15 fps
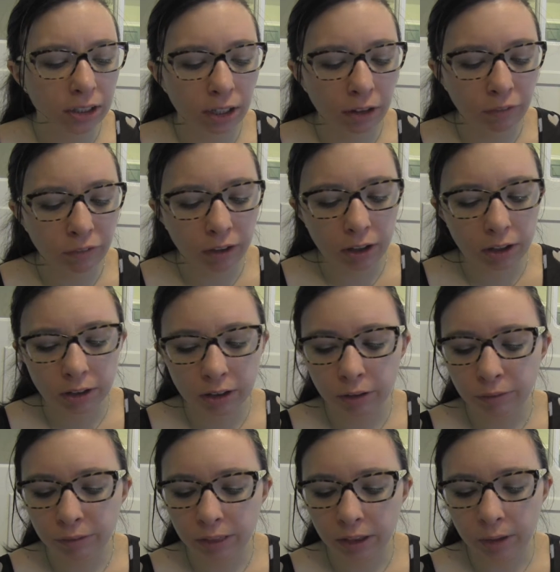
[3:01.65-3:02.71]
And I fell in
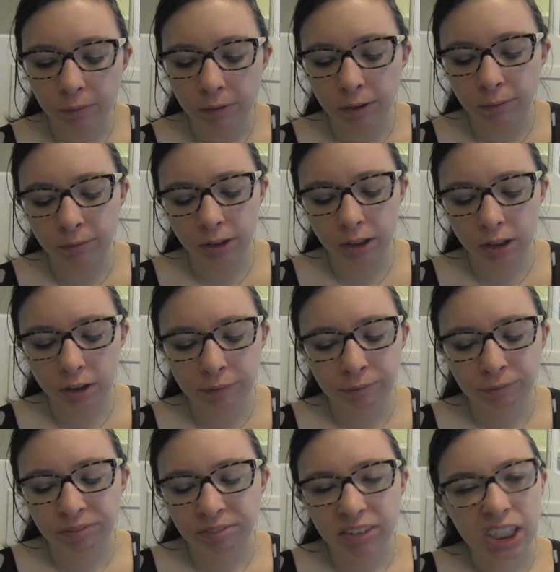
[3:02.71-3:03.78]
love with them. And I'm like,
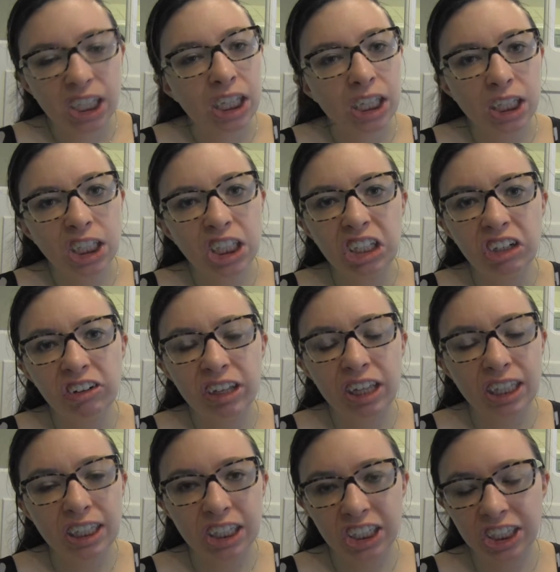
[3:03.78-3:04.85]
was there
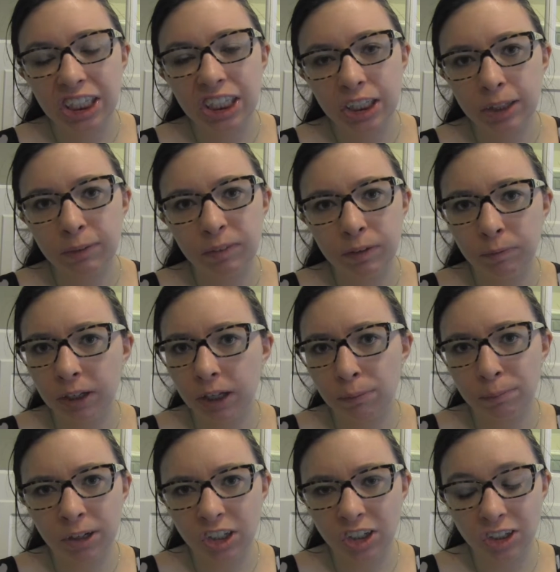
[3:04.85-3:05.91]
really such thing as too much
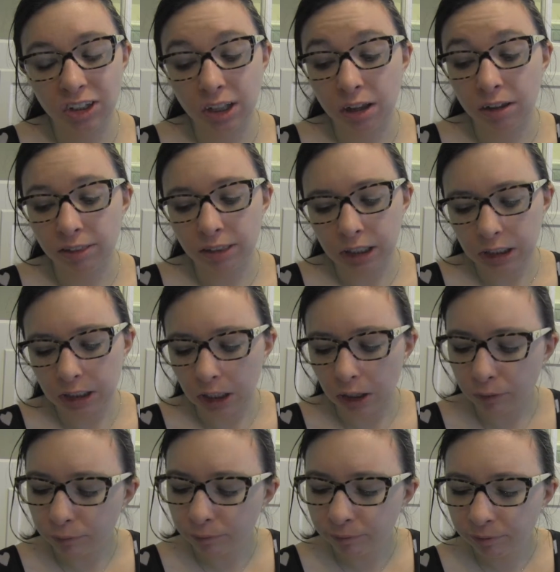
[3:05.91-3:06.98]
makeup brushes? I don't think
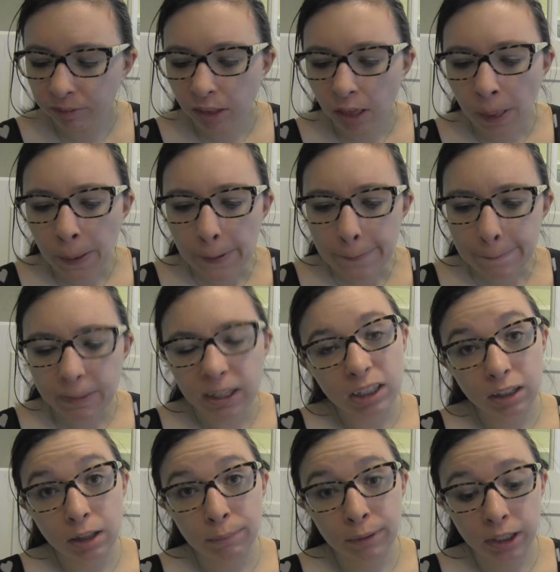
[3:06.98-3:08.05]
so. But
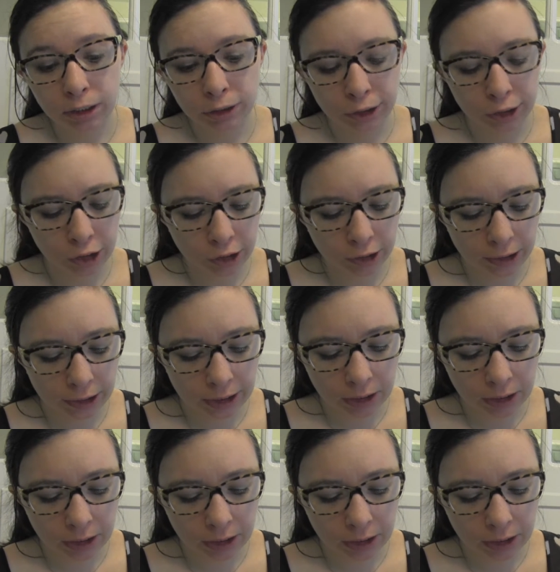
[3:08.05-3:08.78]
some may disagree.